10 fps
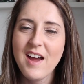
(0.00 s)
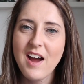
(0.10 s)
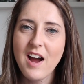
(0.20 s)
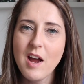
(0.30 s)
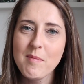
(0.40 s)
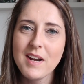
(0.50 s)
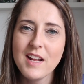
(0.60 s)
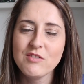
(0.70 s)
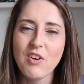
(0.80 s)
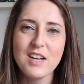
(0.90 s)
Hi, my
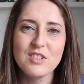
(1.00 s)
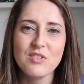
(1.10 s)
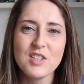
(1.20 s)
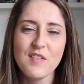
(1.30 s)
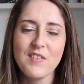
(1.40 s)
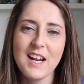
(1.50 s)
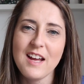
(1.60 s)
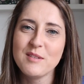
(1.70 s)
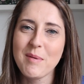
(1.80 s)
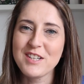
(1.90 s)
name's Rachel. I do
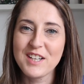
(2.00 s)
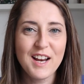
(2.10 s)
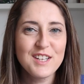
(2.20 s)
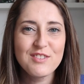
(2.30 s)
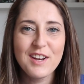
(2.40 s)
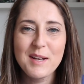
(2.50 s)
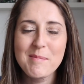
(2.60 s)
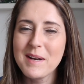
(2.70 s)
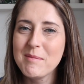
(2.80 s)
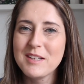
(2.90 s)
videos about decluttering,
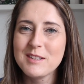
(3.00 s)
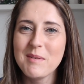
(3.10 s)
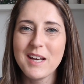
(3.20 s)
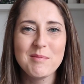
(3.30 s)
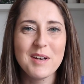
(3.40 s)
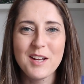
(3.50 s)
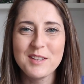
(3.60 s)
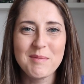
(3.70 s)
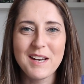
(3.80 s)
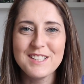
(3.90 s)
minimalism and my no
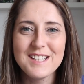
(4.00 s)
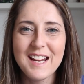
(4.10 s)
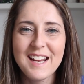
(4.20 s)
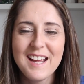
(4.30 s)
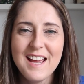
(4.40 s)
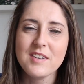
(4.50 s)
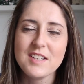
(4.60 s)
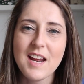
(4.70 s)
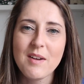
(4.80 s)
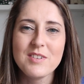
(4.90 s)
spend year.
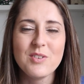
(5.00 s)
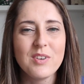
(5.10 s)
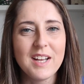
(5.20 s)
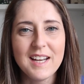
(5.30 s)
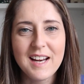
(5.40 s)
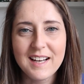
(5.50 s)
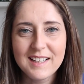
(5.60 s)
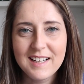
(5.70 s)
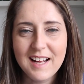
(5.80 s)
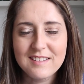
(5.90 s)
Today we're talking
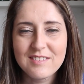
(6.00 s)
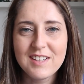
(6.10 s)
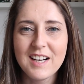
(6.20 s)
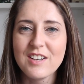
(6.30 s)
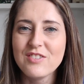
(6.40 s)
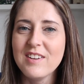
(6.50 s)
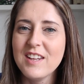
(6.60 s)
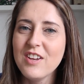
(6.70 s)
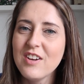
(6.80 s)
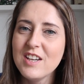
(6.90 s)
little acts of decluttering that
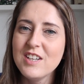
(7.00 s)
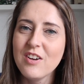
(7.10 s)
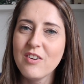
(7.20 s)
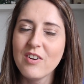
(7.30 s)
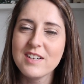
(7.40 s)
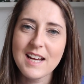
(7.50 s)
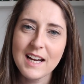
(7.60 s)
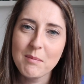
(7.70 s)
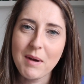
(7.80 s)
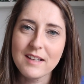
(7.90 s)
you can do on a
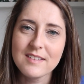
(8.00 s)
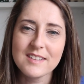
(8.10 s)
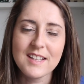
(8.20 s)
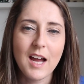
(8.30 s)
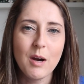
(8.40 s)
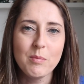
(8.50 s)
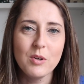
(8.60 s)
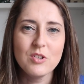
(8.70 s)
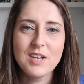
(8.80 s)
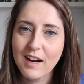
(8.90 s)
daily basis to help
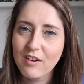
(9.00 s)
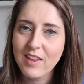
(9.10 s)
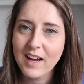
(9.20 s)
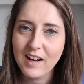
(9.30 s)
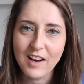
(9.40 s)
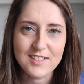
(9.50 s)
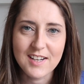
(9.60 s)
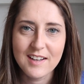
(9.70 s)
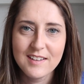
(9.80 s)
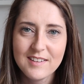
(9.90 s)
you tackle that clutter.